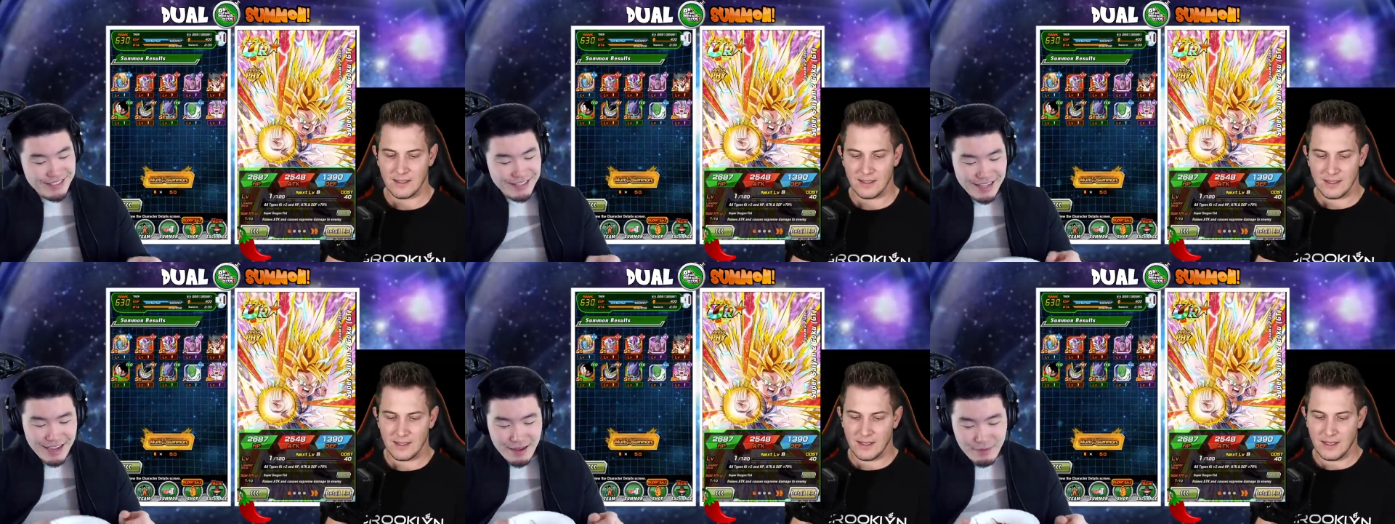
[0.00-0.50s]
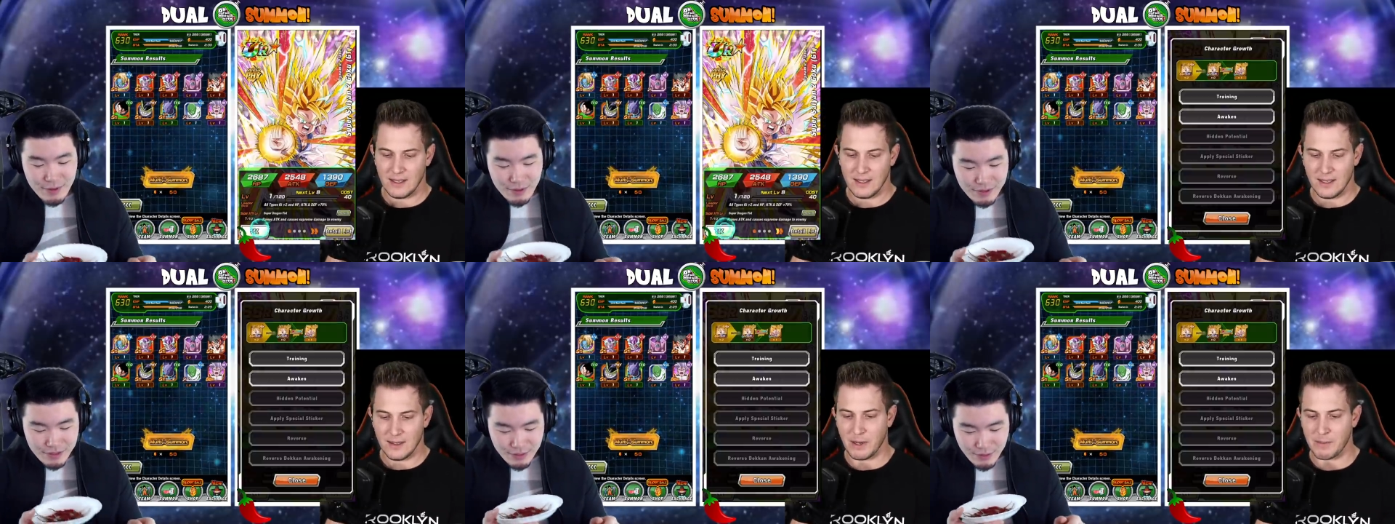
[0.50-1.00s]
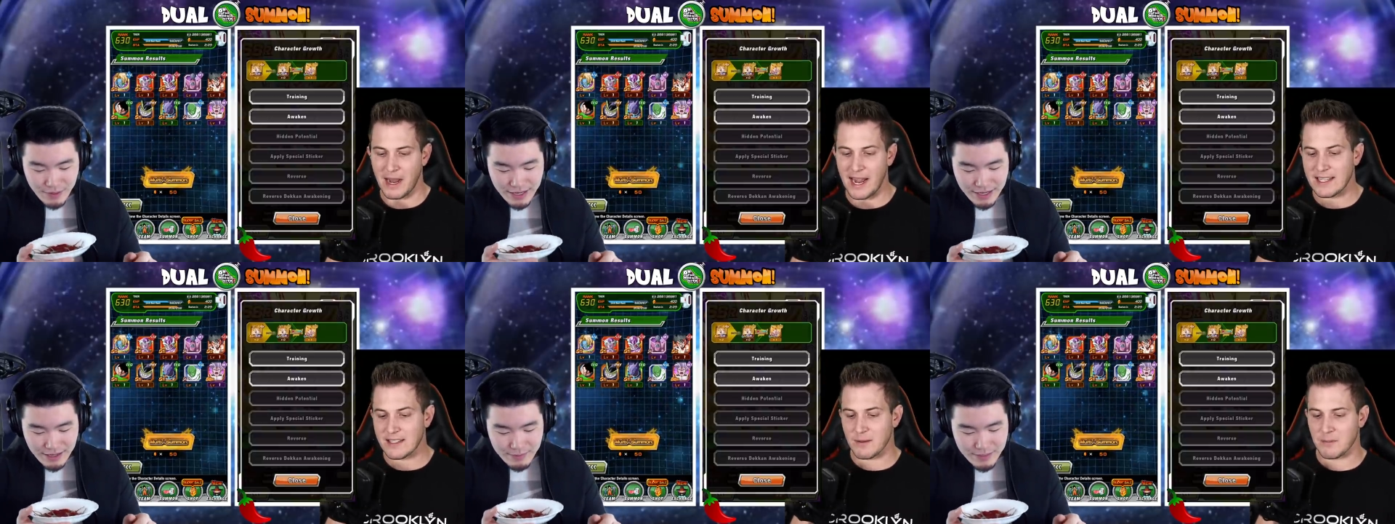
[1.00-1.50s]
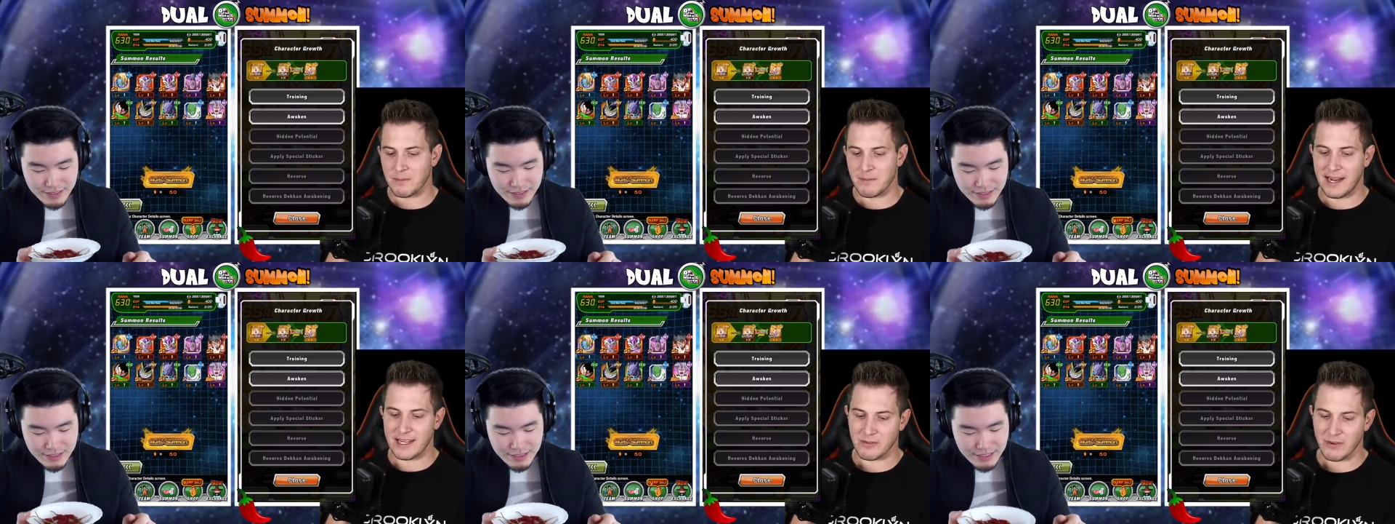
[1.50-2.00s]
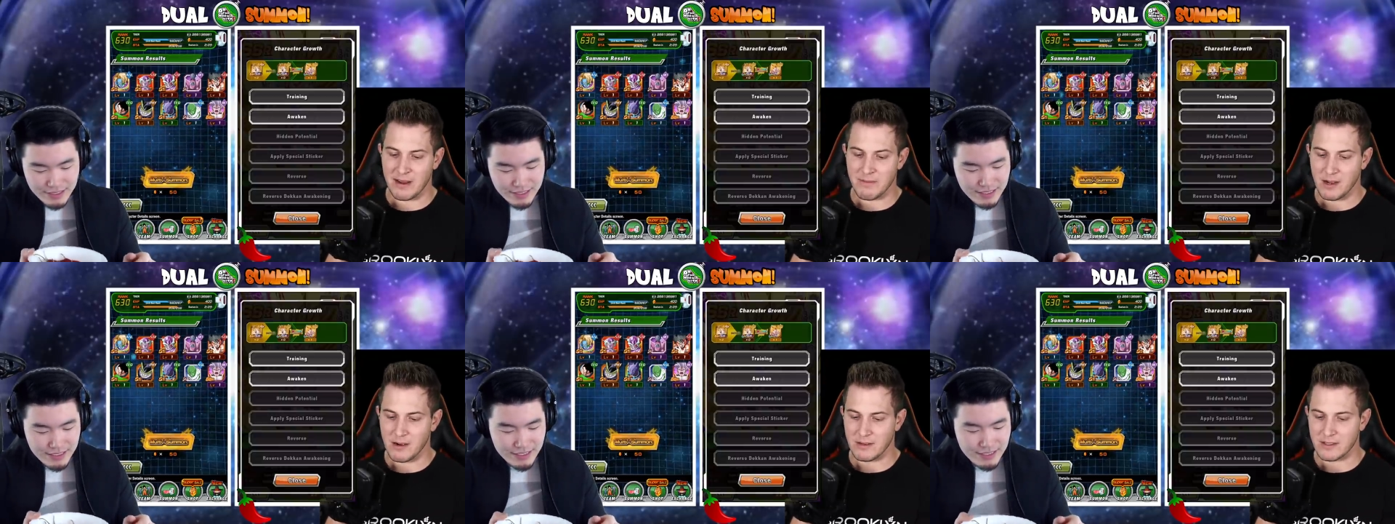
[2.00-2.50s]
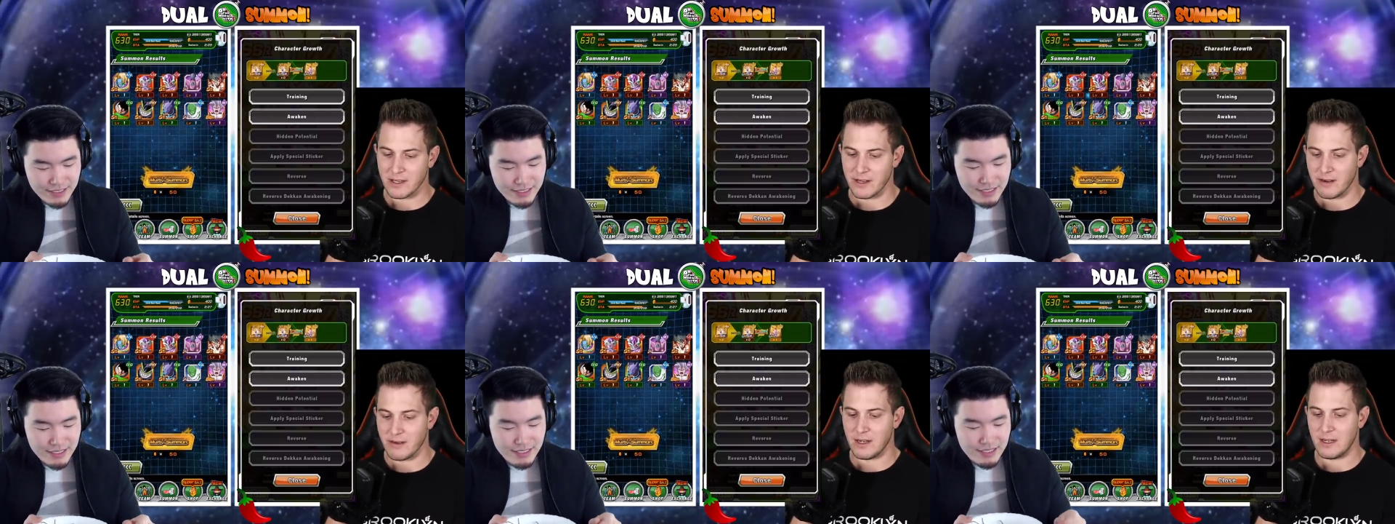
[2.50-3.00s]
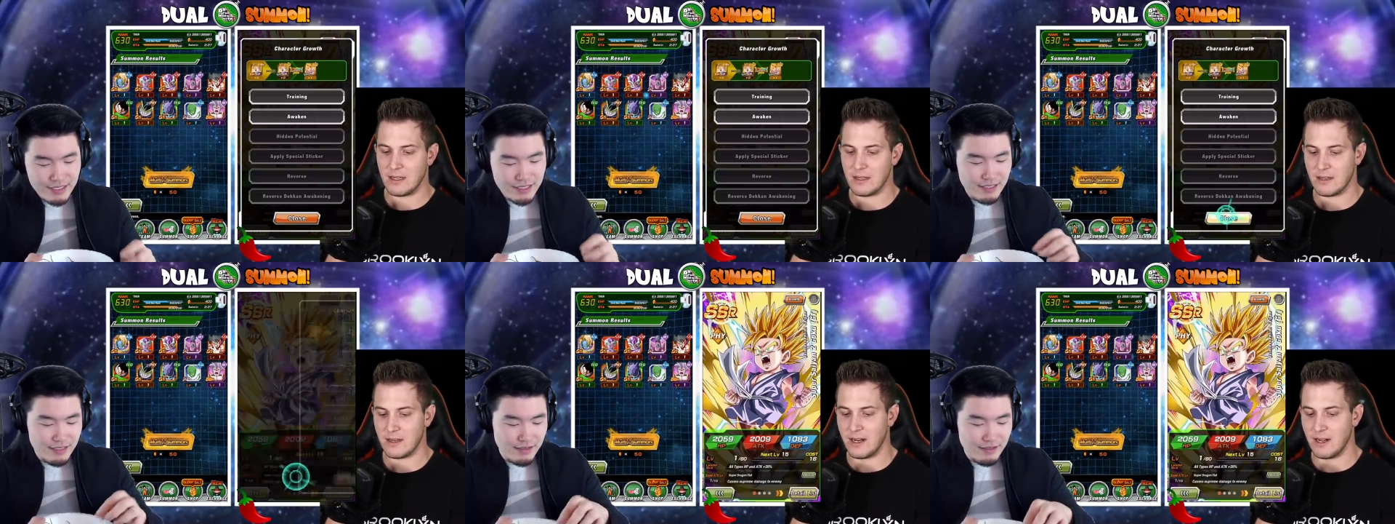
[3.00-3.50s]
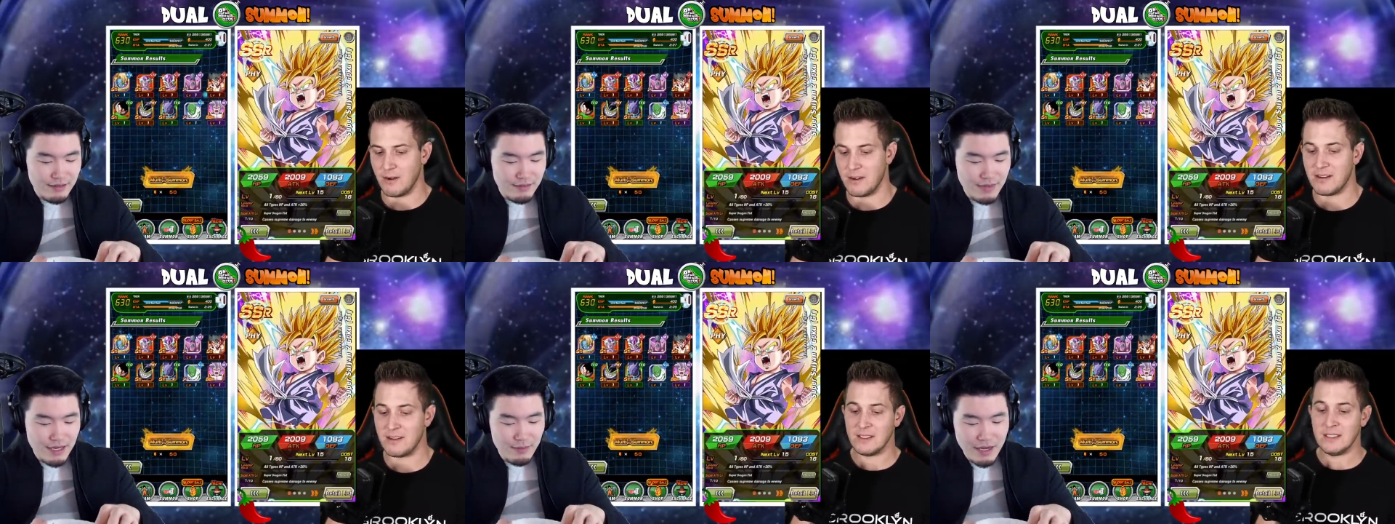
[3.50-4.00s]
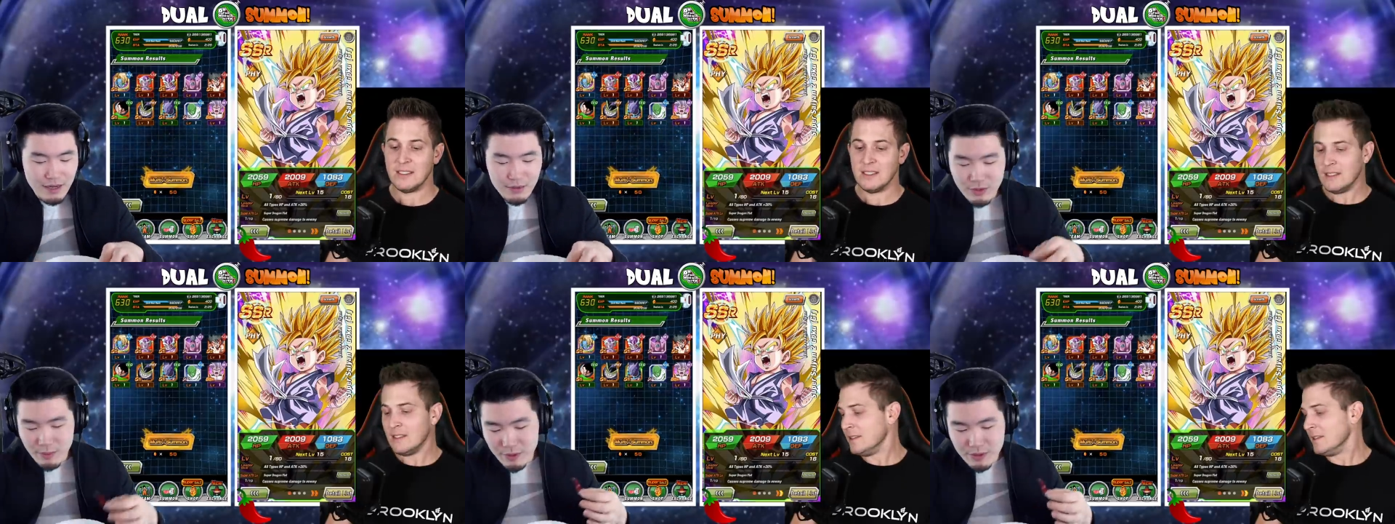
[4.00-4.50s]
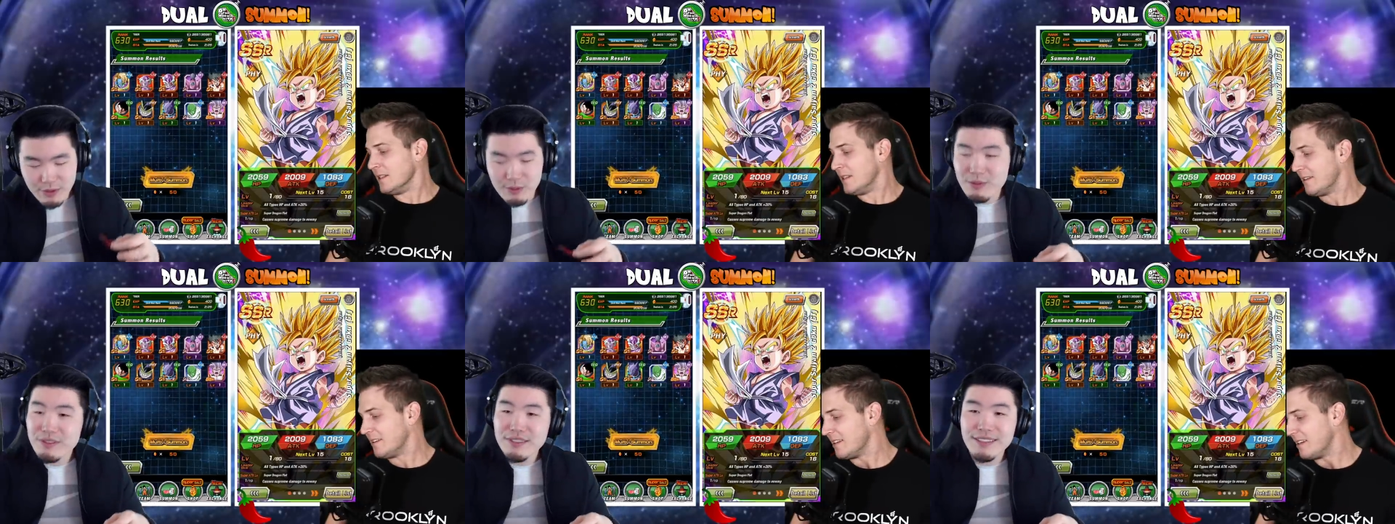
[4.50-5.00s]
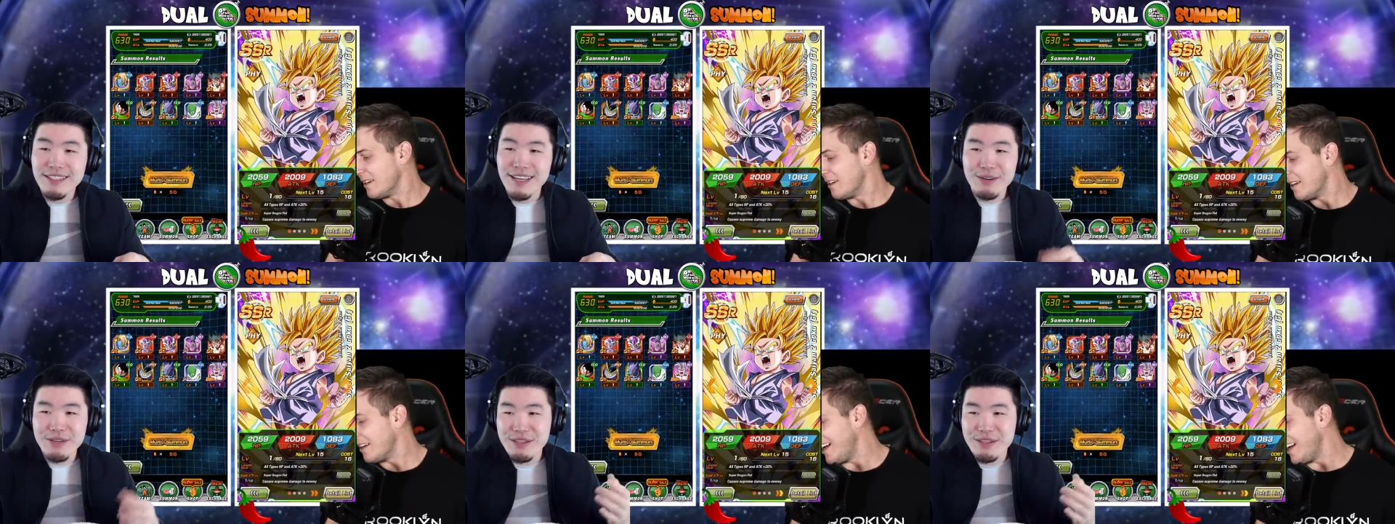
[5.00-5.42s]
Speaker 1: I'm going to but grab.
Speaker 2: Mine's, but mine's rainbowed, so, you know.
Speaker 1: Mine, mine was rainbow too. I don't eat